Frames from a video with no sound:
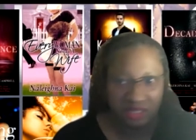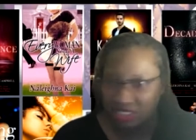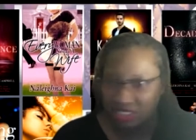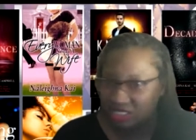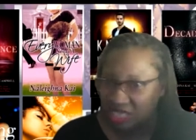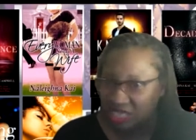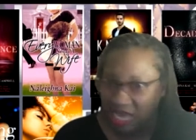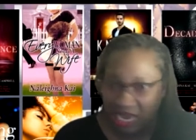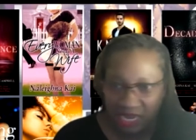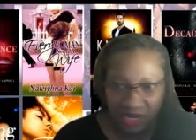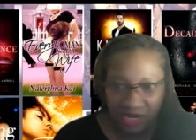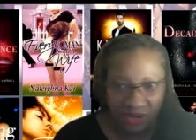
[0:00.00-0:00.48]
The
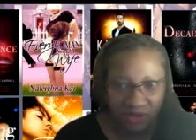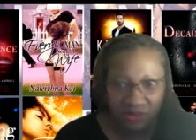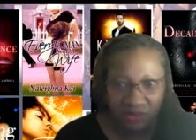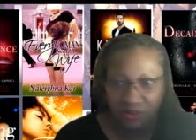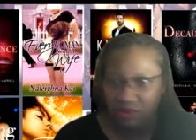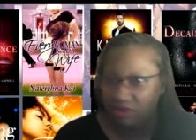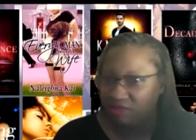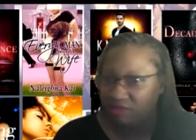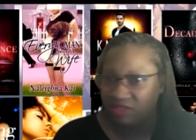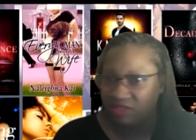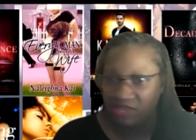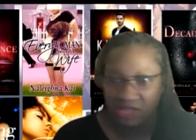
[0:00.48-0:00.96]
title,
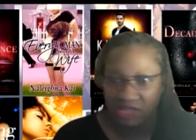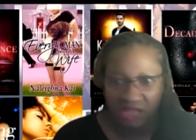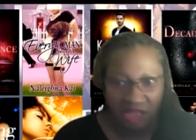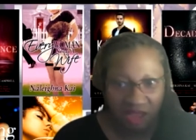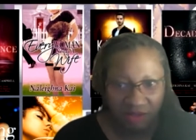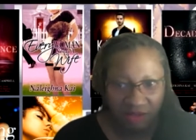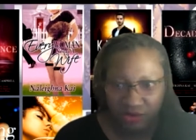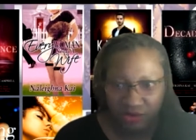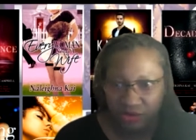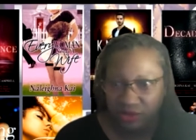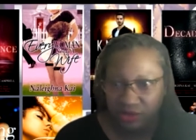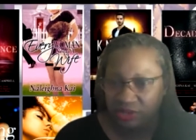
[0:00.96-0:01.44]
the
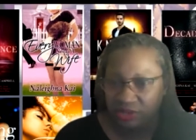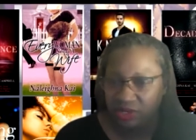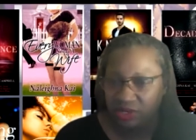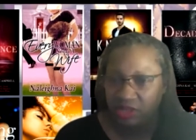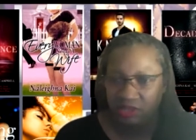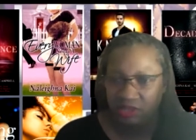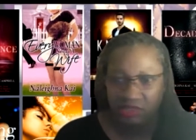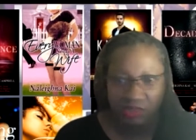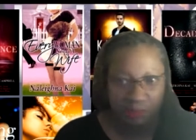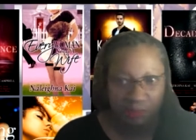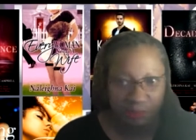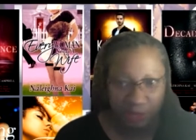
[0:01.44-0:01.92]
cover,
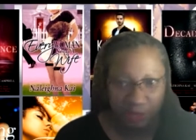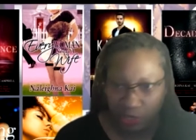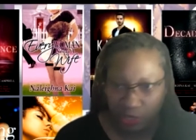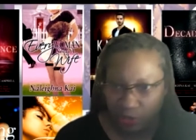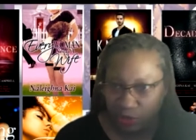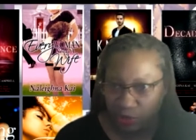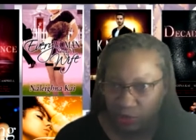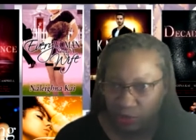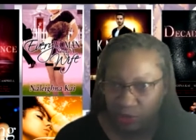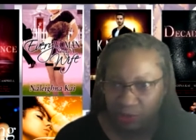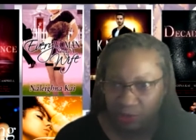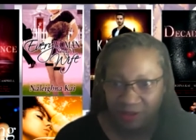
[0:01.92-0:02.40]
the
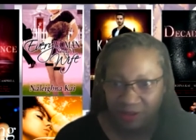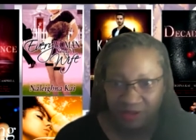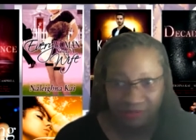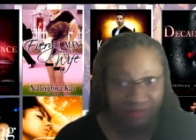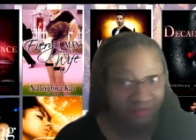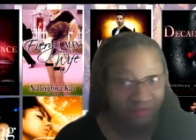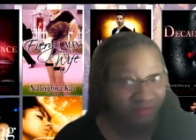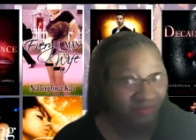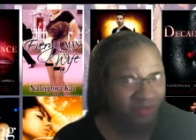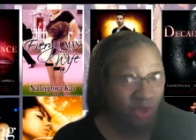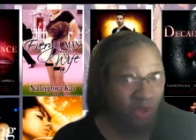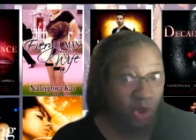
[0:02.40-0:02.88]
blurb,
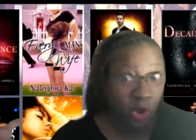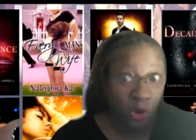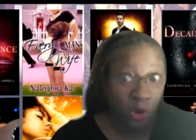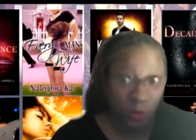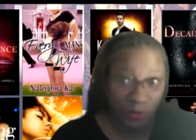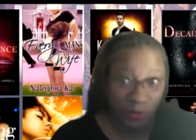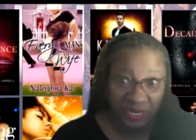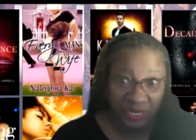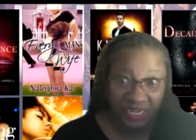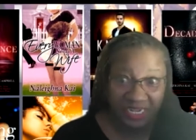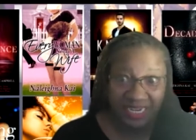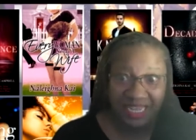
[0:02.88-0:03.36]

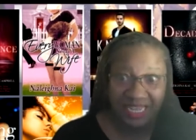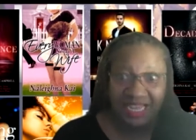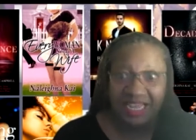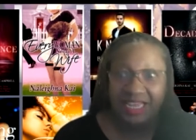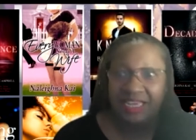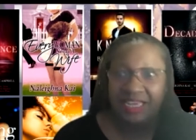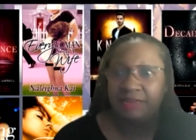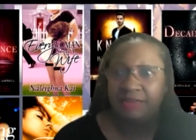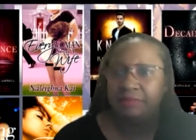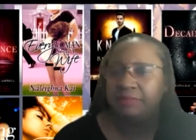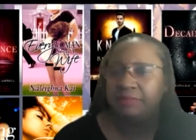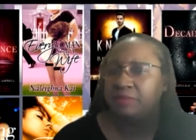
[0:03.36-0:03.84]
opening
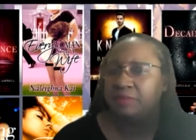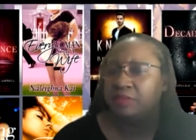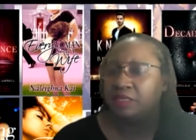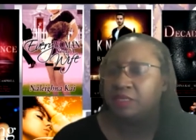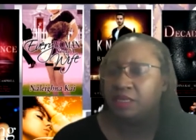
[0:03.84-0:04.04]
line,